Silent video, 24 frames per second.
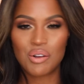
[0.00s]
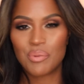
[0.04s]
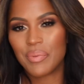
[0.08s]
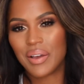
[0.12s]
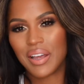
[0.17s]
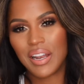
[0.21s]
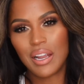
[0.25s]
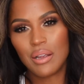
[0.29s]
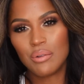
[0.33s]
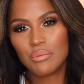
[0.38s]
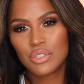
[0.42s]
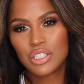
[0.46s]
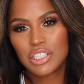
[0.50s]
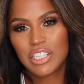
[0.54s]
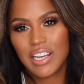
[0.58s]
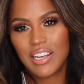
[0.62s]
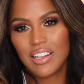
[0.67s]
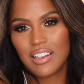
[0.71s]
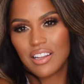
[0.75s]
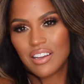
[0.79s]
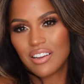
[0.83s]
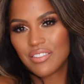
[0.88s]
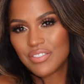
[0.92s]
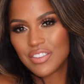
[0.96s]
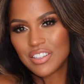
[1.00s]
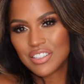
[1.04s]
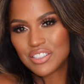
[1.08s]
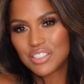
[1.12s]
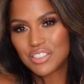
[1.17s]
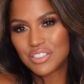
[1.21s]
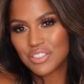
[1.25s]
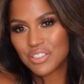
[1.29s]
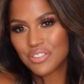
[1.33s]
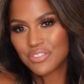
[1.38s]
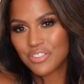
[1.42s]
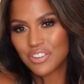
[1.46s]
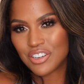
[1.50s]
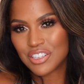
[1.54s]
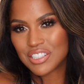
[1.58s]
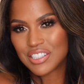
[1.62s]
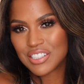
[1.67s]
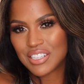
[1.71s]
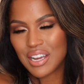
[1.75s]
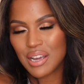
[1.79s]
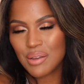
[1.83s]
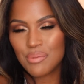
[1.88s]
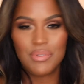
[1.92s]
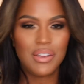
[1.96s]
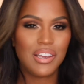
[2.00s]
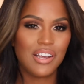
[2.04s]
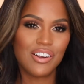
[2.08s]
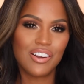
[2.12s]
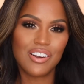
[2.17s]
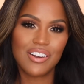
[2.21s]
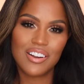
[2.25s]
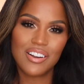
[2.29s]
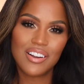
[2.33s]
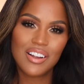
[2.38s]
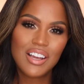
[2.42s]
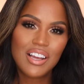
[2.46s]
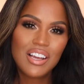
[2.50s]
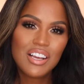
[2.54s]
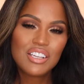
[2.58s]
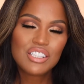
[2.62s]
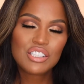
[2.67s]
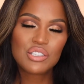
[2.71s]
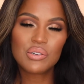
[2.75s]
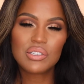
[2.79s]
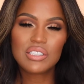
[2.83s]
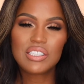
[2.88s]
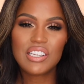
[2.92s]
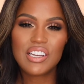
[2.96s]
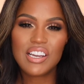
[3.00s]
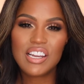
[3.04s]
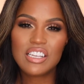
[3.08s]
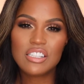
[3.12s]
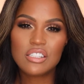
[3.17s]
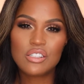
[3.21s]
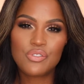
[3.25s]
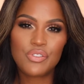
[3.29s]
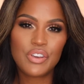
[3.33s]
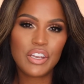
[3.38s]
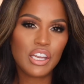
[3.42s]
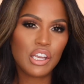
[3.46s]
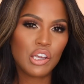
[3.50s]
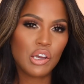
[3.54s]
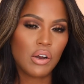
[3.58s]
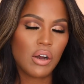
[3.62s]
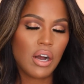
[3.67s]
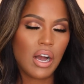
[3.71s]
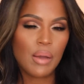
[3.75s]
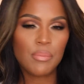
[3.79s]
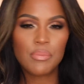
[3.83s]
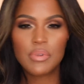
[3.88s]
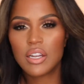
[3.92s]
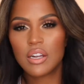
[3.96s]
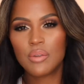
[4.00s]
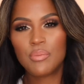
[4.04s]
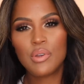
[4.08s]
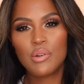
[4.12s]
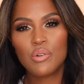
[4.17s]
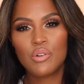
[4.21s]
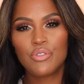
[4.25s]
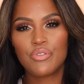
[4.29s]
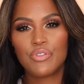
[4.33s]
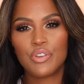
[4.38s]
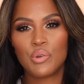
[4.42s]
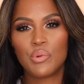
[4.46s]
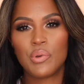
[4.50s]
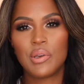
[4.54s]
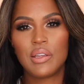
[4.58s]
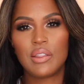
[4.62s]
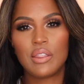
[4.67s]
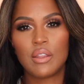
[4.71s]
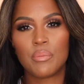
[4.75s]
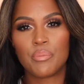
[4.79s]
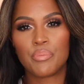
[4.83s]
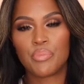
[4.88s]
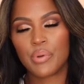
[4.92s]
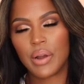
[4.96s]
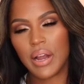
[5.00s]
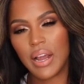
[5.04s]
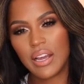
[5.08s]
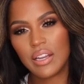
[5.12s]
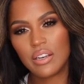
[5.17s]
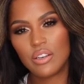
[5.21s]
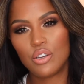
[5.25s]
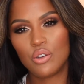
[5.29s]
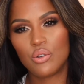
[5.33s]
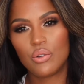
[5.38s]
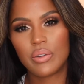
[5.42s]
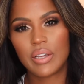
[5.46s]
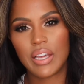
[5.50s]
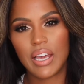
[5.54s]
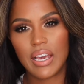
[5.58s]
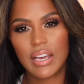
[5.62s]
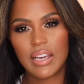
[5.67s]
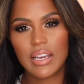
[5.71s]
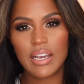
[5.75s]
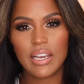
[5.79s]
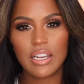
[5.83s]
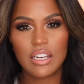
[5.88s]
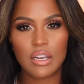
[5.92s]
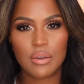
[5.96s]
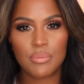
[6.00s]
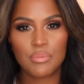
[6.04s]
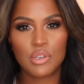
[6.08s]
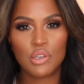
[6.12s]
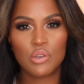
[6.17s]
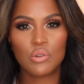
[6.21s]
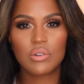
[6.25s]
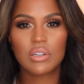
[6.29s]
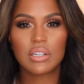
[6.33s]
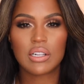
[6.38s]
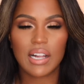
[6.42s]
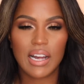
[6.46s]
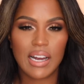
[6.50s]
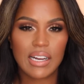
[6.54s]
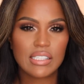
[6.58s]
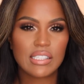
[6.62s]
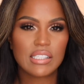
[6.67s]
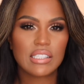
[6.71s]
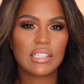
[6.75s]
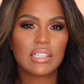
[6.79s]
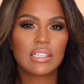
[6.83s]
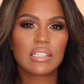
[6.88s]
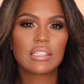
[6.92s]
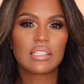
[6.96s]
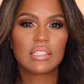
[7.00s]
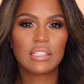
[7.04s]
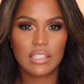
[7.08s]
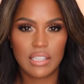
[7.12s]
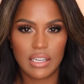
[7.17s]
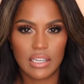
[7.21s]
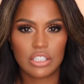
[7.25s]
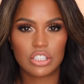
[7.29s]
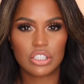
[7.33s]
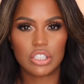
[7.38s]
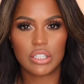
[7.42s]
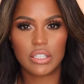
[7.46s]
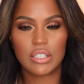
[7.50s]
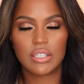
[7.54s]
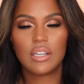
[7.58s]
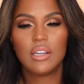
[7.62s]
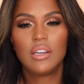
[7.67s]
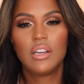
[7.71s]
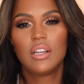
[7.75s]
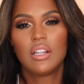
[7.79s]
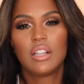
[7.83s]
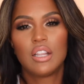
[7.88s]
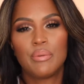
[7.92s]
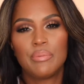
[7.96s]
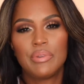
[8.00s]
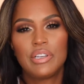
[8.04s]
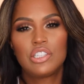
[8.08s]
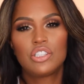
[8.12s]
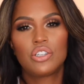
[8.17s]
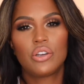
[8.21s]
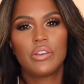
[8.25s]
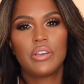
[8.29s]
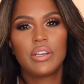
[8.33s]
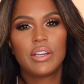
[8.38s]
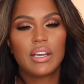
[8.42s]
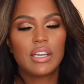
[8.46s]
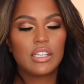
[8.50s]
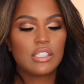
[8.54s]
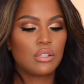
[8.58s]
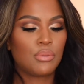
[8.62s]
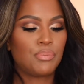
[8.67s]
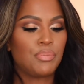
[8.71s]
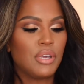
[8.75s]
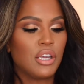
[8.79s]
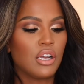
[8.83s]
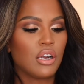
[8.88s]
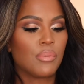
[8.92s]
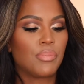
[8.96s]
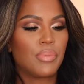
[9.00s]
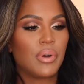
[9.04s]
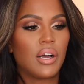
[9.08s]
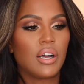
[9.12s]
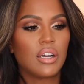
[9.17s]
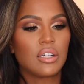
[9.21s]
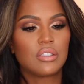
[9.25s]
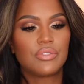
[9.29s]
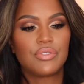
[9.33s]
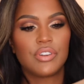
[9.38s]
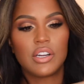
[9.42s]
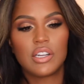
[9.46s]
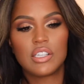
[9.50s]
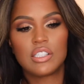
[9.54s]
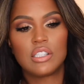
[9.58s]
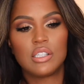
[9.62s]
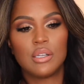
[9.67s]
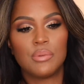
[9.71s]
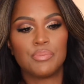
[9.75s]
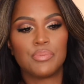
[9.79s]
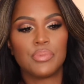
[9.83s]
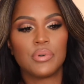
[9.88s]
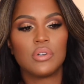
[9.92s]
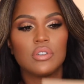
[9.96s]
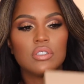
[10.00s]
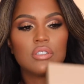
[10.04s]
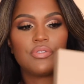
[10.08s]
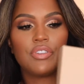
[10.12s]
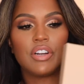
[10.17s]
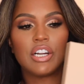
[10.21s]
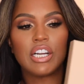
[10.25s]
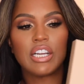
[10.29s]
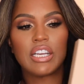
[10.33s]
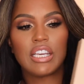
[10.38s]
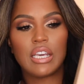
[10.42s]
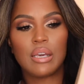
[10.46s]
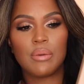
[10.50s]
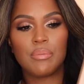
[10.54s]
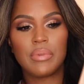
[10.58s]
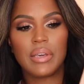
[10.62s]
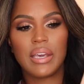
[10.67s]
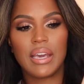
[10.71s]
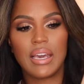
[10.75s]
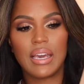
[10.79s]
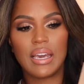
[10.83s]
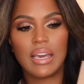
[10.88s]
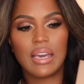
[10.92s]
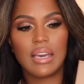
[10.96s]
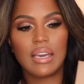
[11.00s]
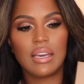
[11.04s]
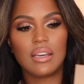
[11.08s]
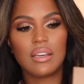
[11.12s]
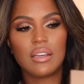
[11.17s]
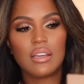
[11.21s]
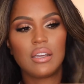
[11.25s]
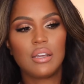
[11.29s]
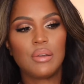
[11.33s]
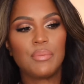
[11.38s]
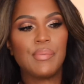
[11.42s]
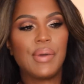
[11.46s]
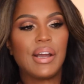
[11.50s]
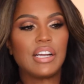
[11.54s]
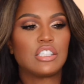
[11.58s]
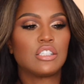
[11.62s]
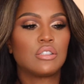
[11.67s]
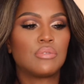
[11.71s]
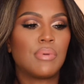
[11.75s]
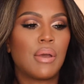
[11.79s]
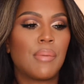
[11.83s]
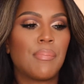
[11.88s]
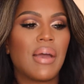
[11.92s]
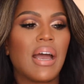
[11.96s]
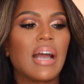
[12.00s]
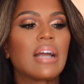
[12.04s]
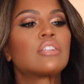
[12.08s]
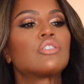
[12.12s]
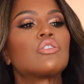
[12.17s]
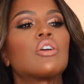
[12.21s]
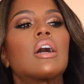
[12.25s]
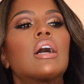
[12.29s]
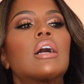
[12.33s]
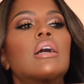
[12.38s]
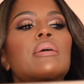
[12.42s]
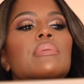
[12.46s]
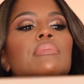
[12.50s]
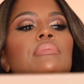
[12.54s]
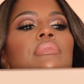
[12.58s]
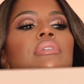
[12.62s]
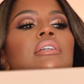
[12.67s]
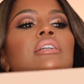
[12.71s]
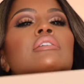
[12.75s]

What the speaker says: My name's Shayla if this is your first time here. So in today's video, I'm going to be reviewing the brand new KKW Classic Collection. Let me show you guys the PR box. Very simple. It's very Kim K. Matches my backdrop.